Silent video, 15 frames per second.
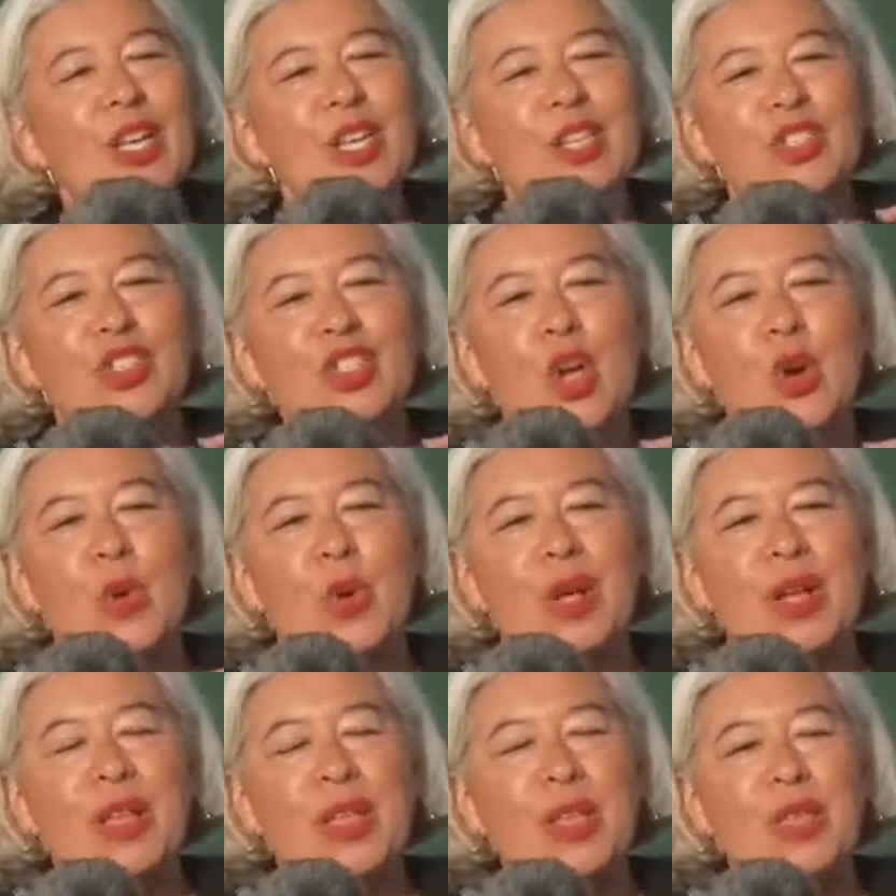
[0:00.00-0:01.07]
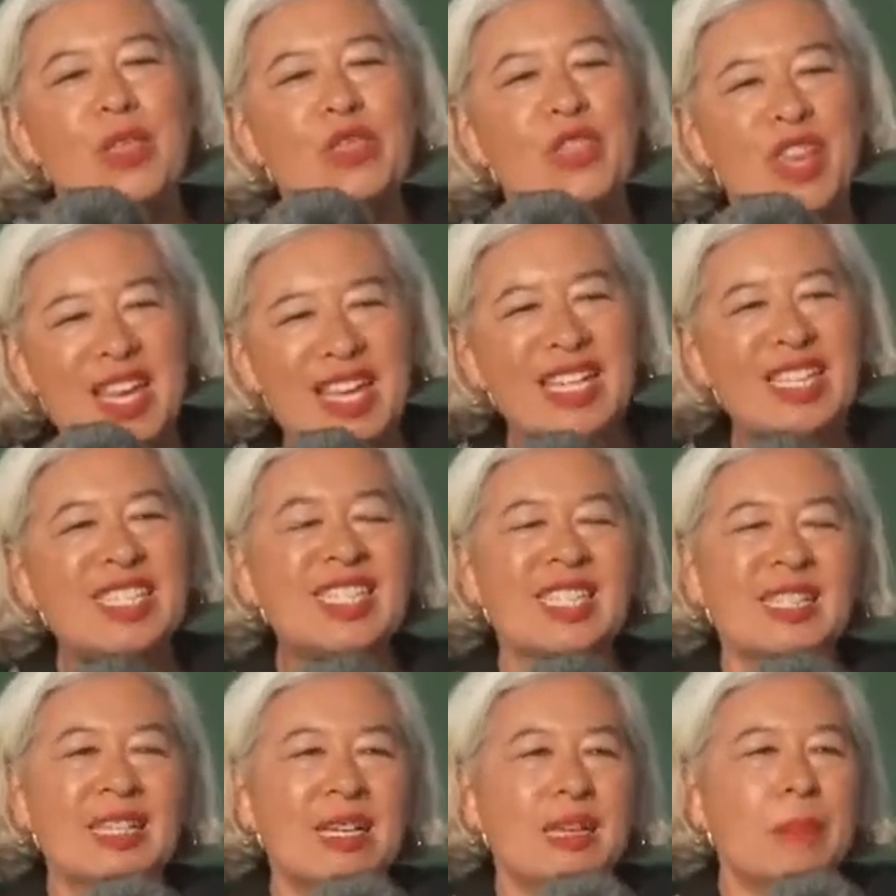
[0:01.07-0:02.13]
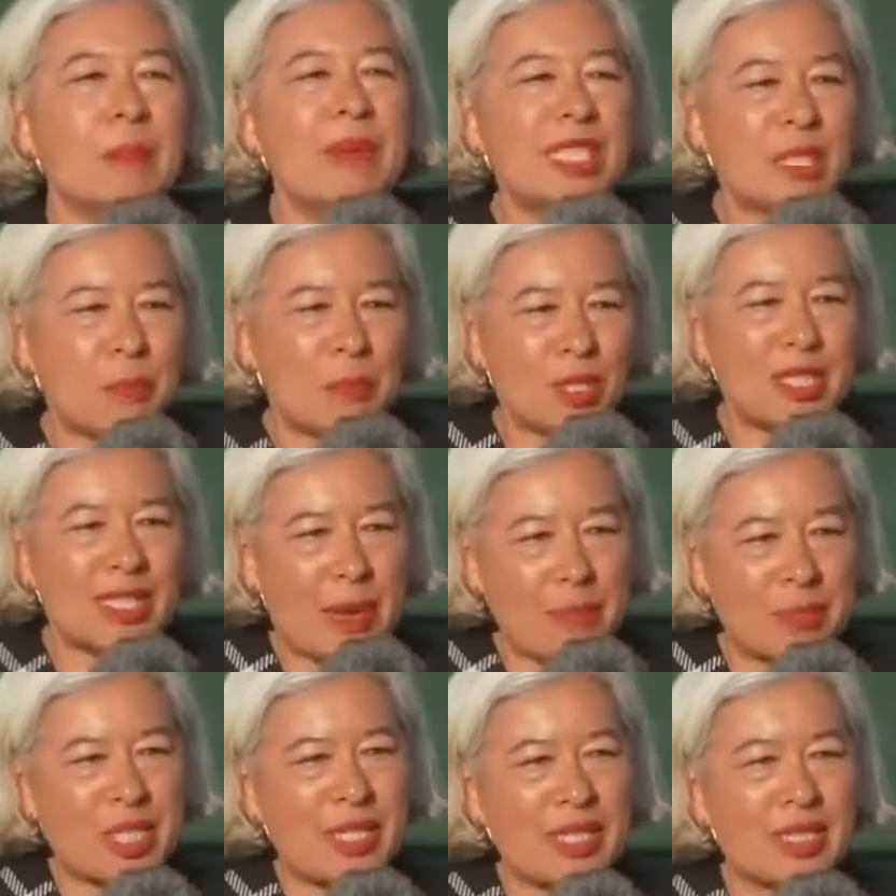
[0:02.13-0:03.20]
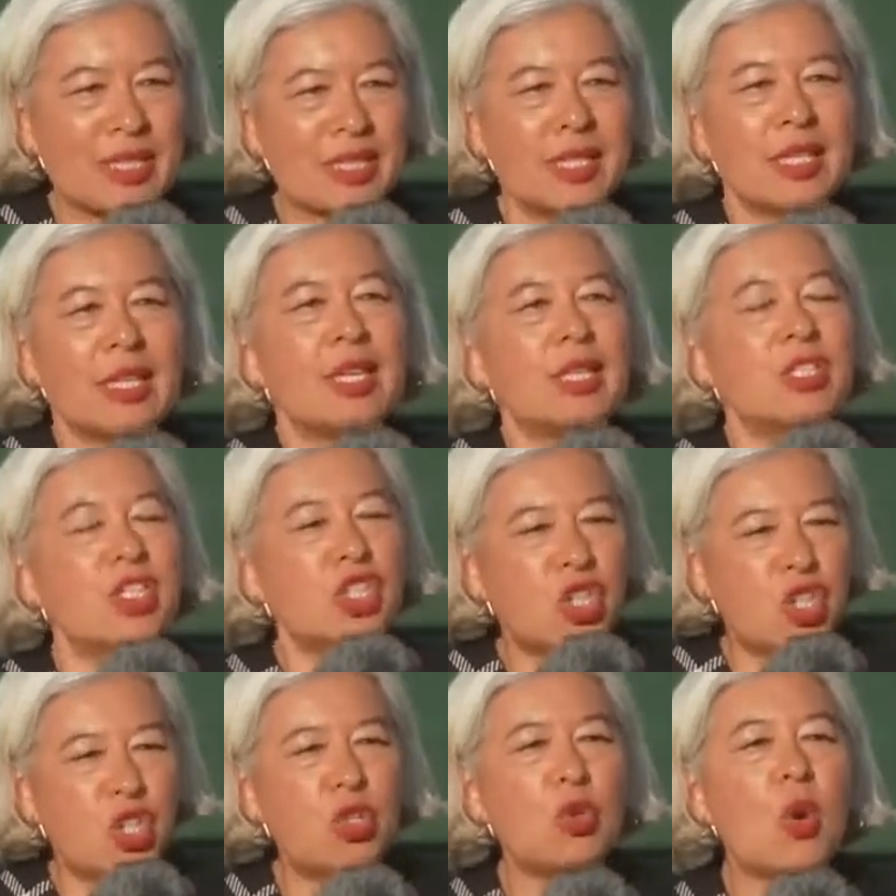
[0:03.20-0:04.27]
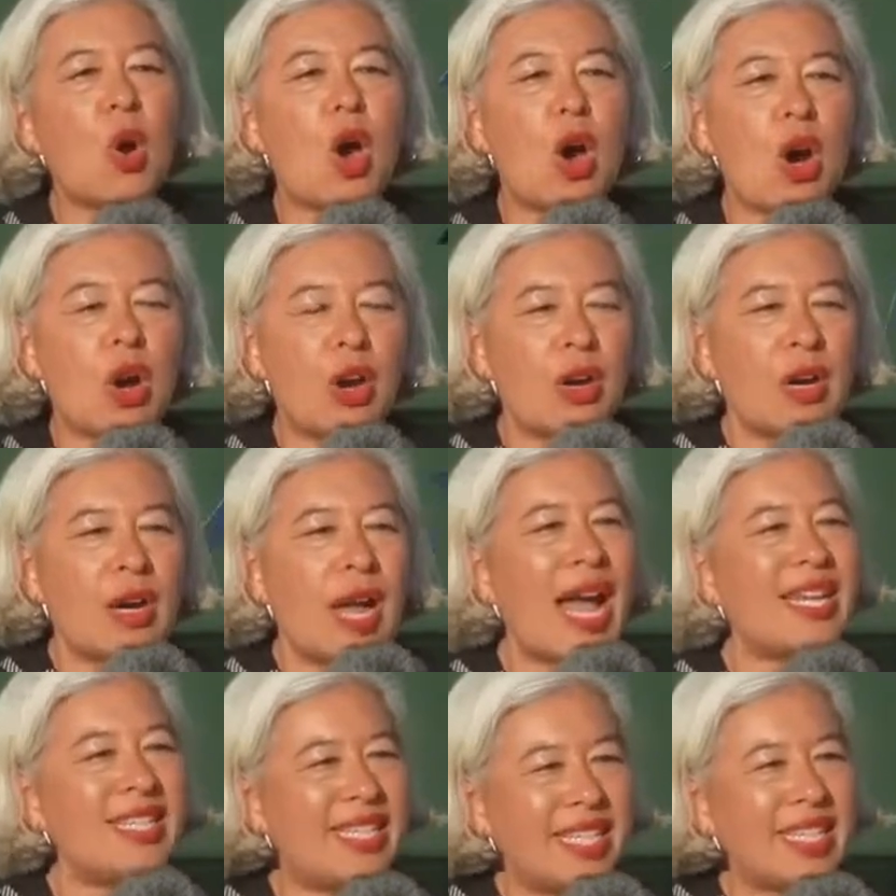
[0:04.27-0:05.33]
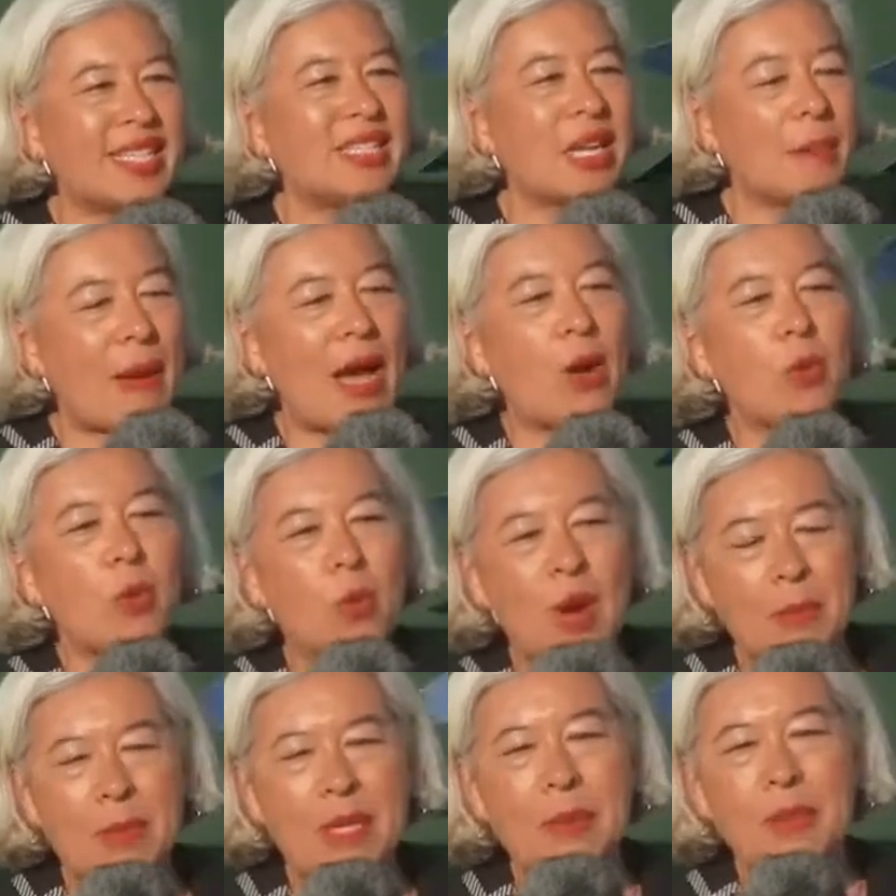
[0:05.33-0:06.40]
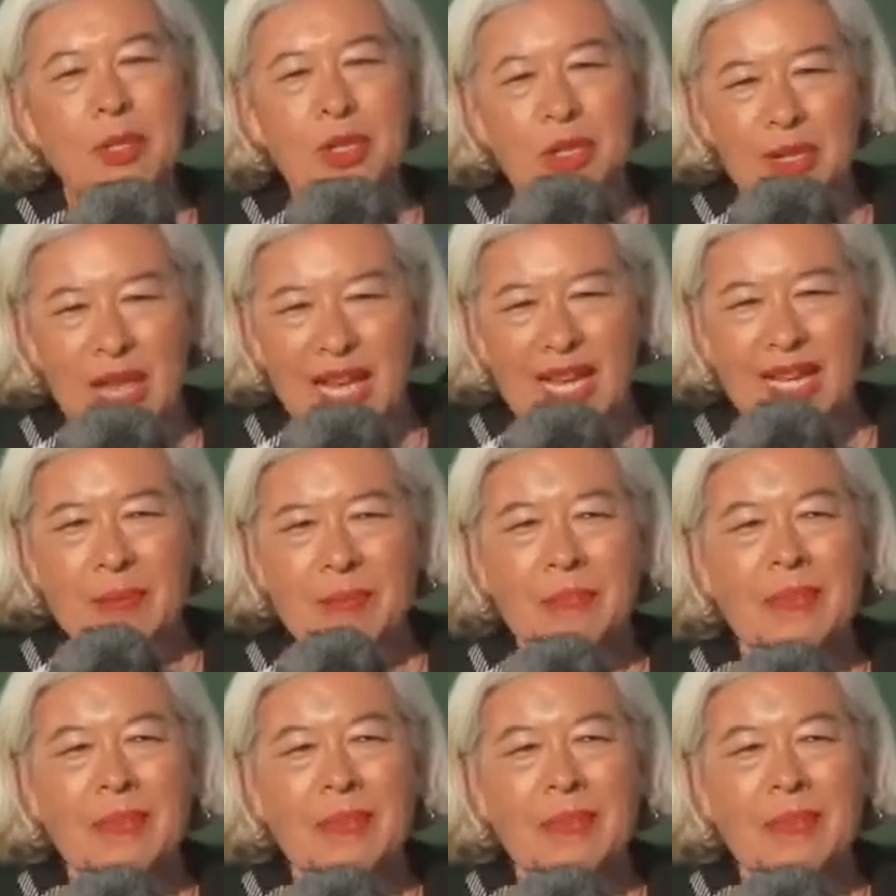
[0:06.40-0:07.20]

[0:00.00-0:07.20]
So these misperceptions skew our ideas about what people are like.